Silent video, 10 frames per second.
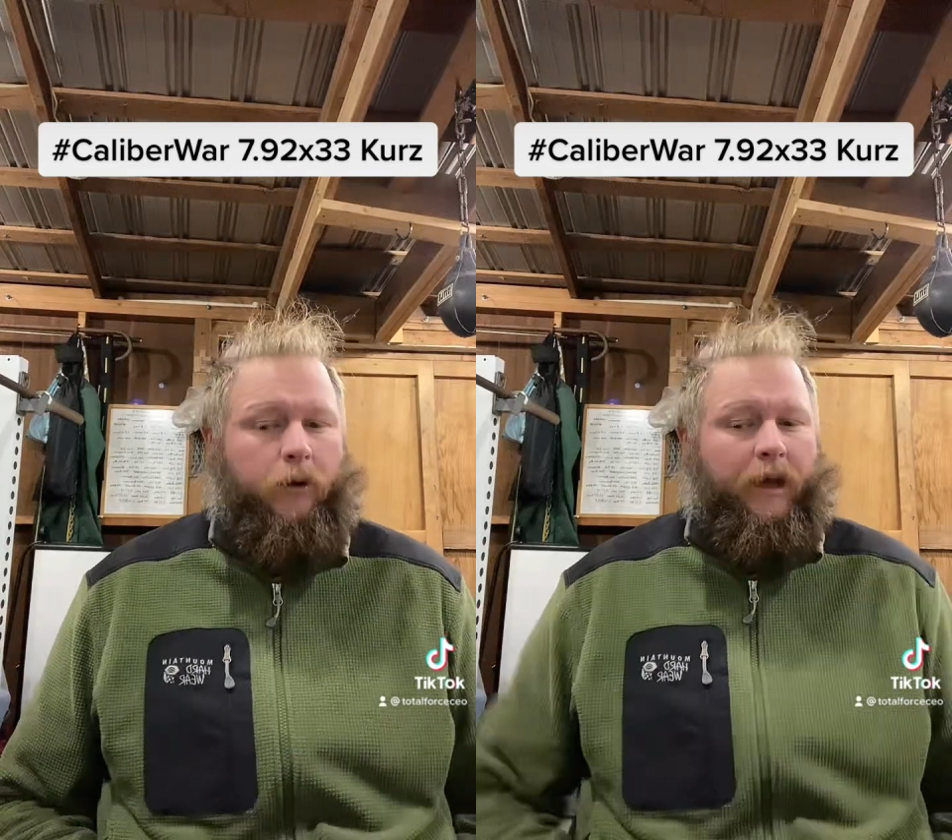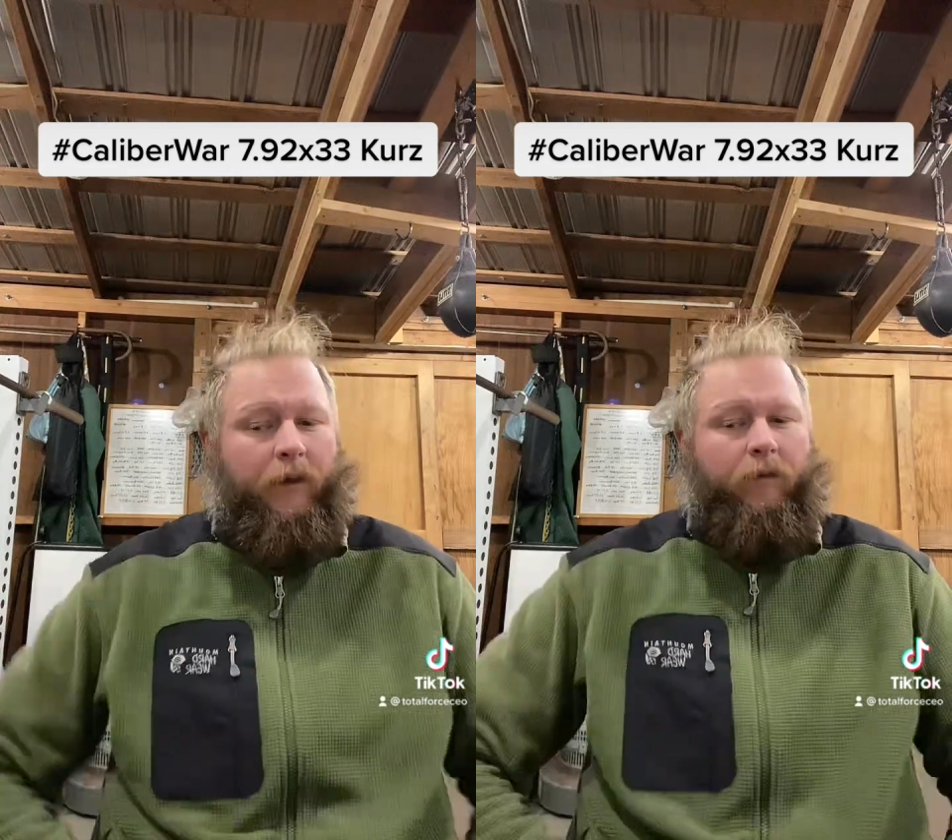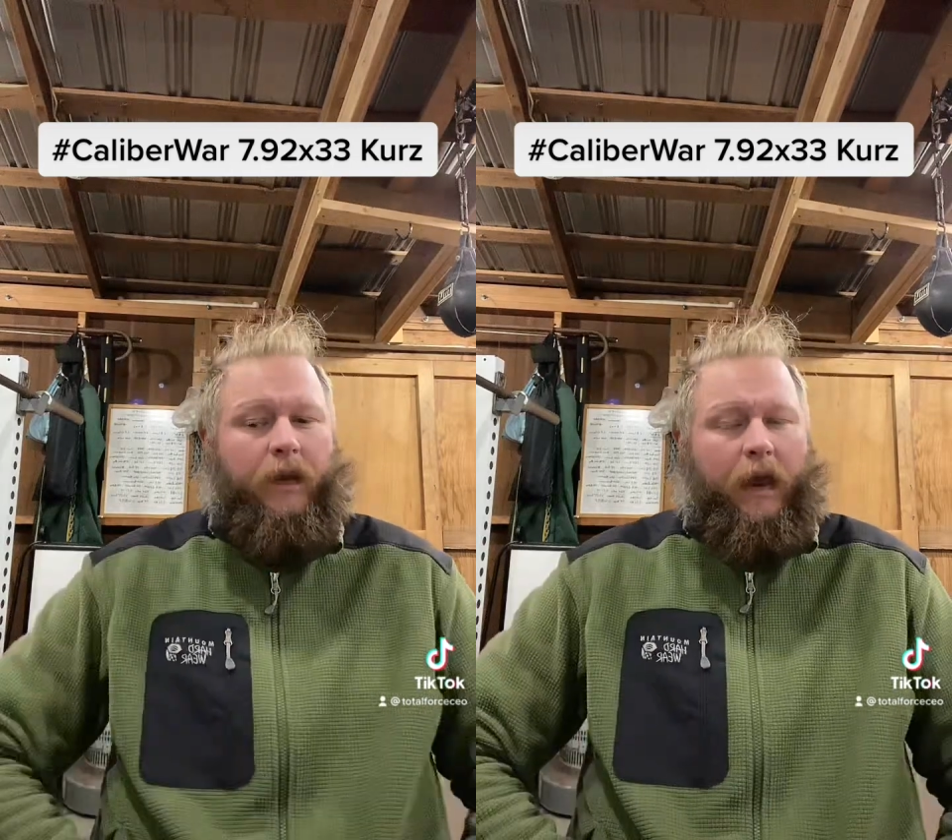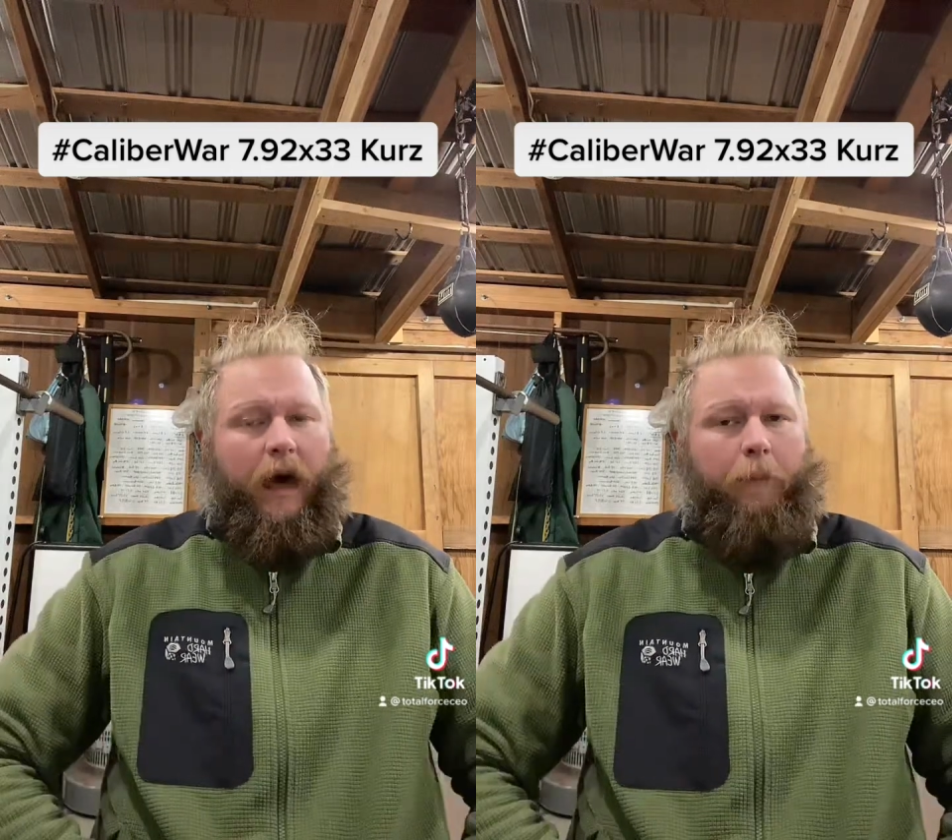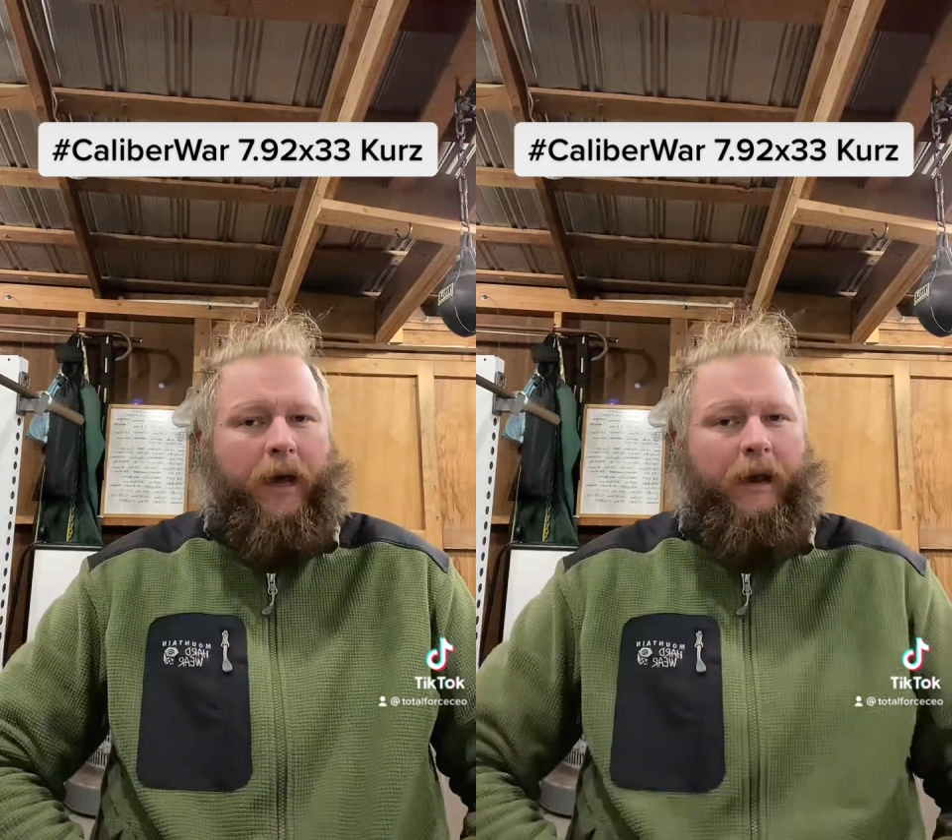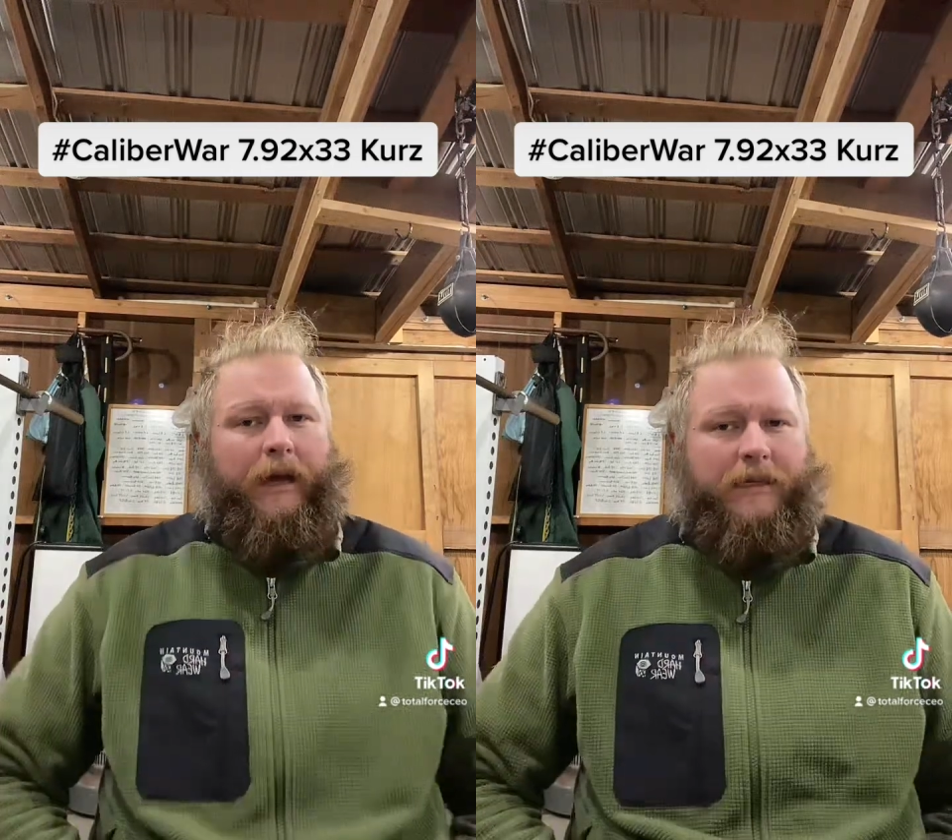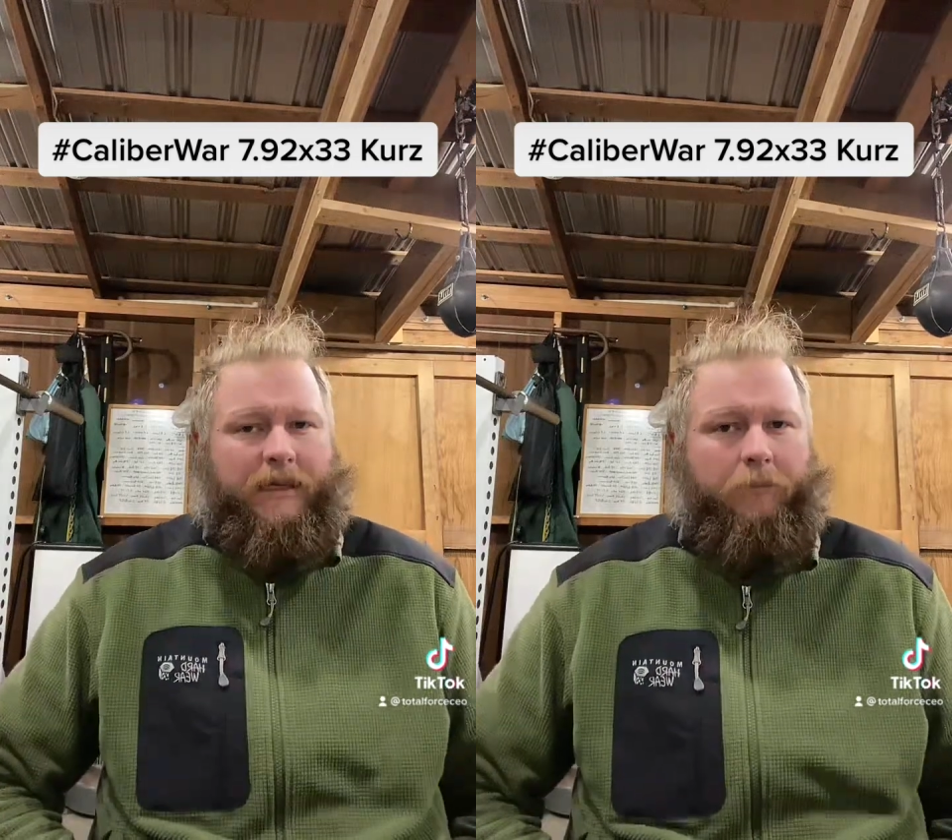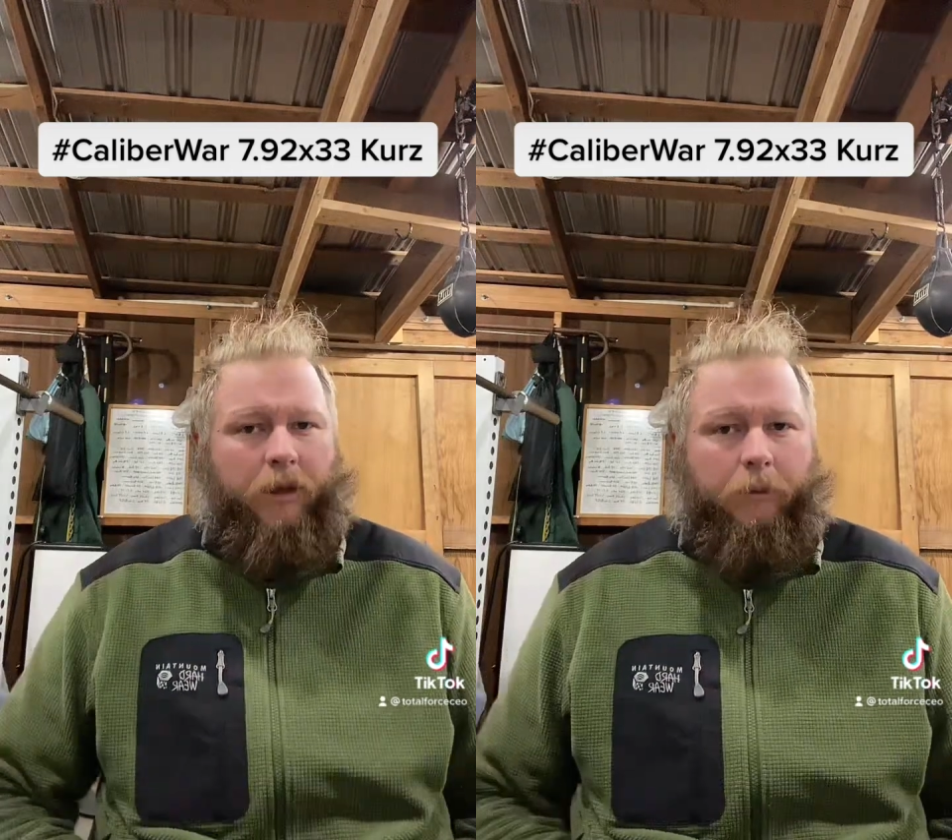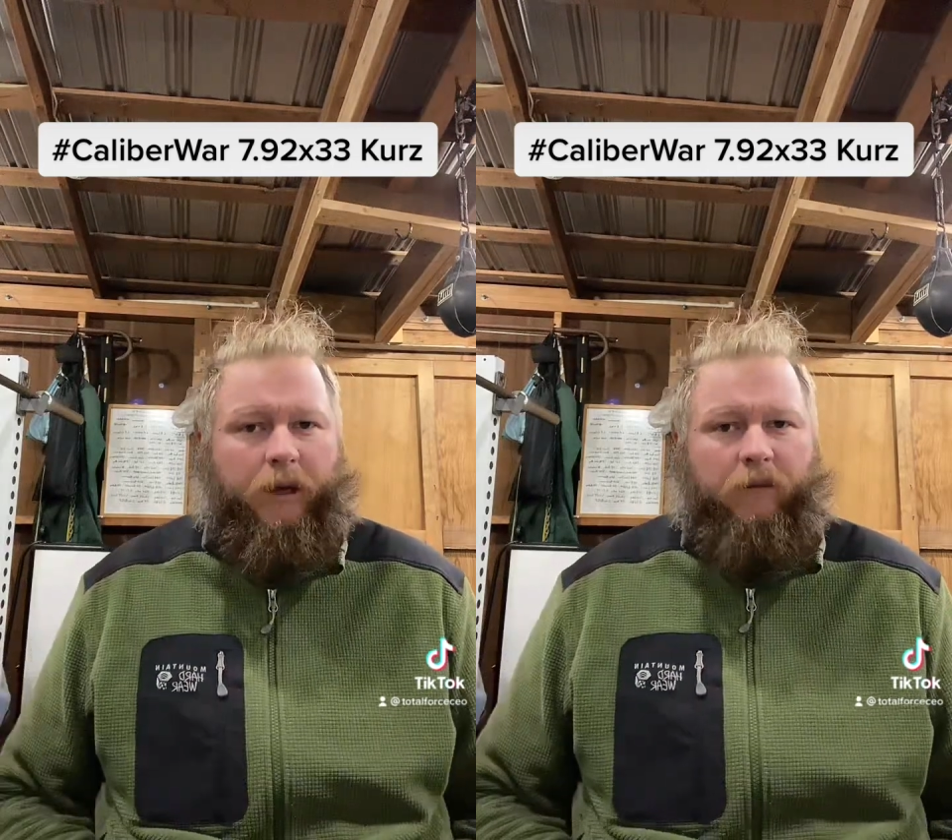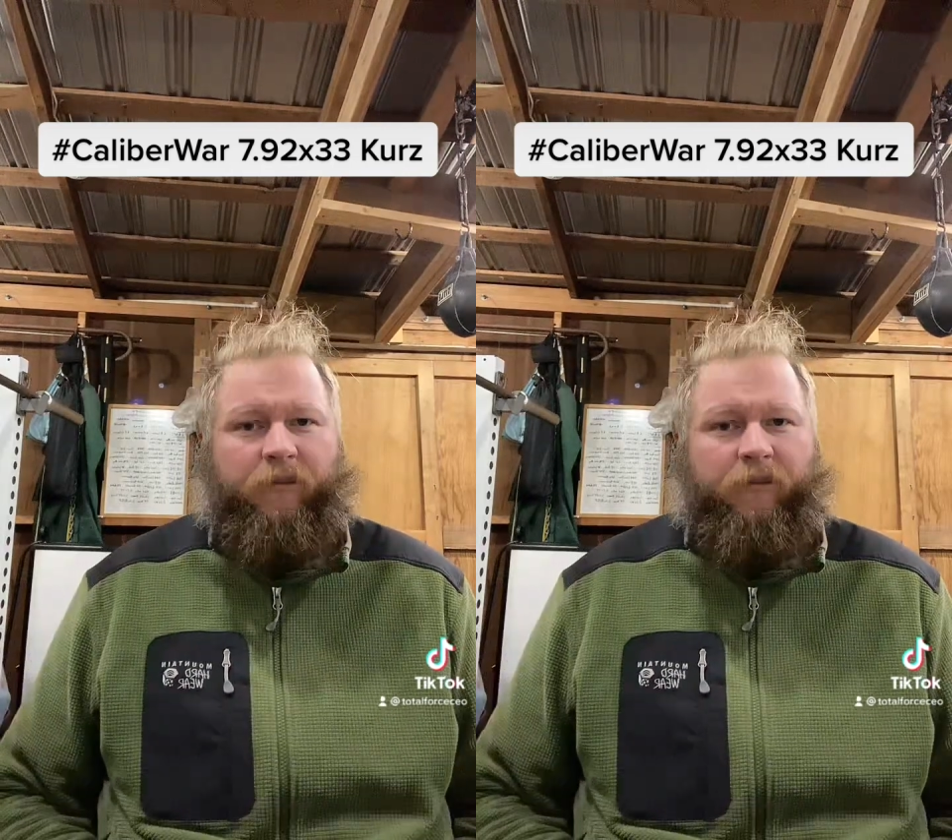than the 9x19 millimeter